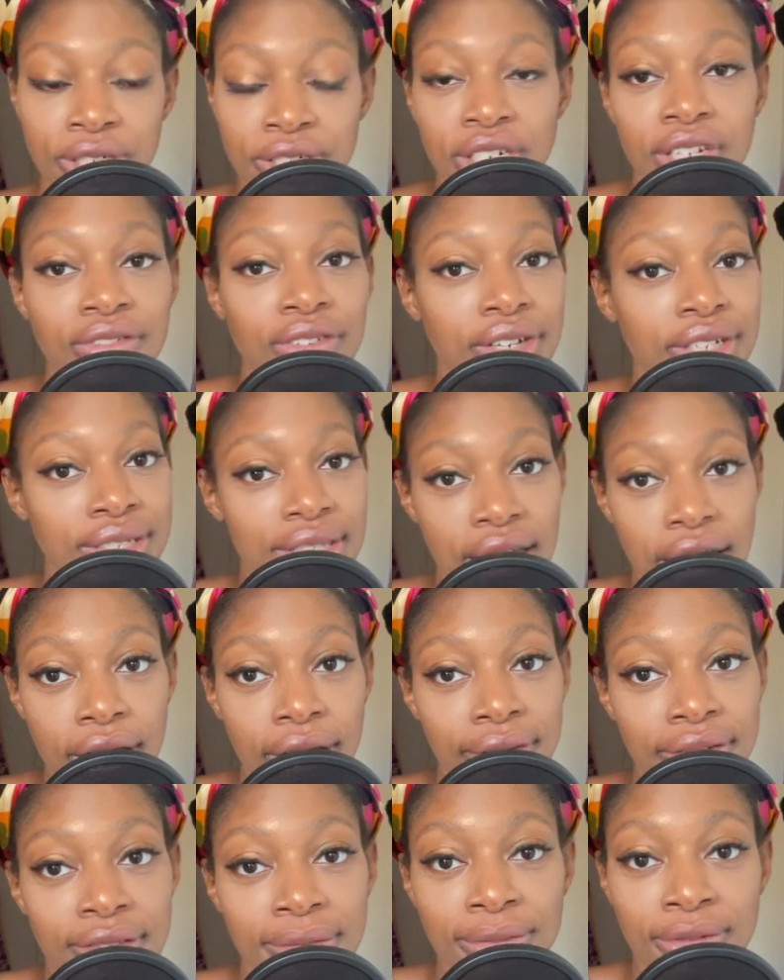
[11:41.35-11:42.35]
version of
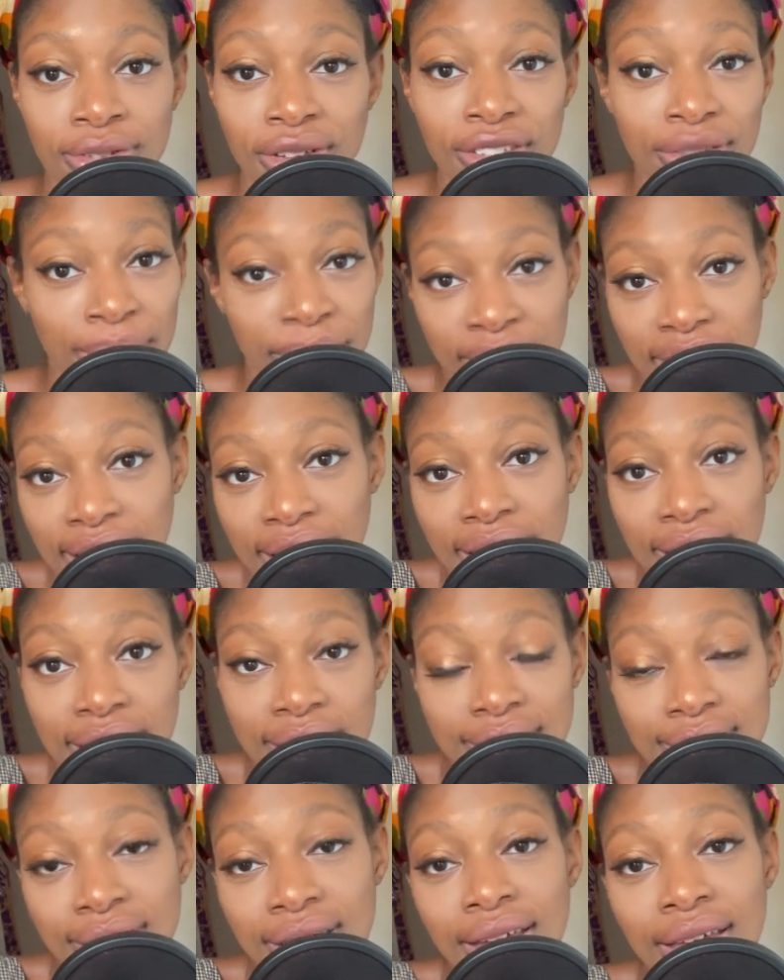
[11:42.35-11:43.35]
ourselves just
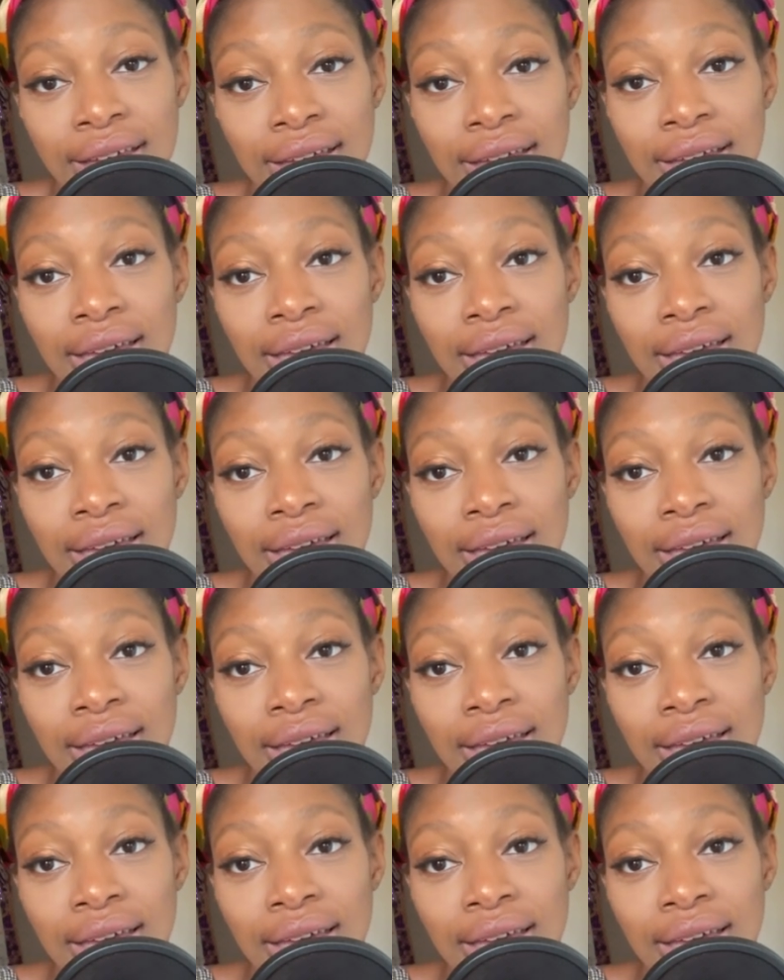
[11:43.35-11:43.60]
because,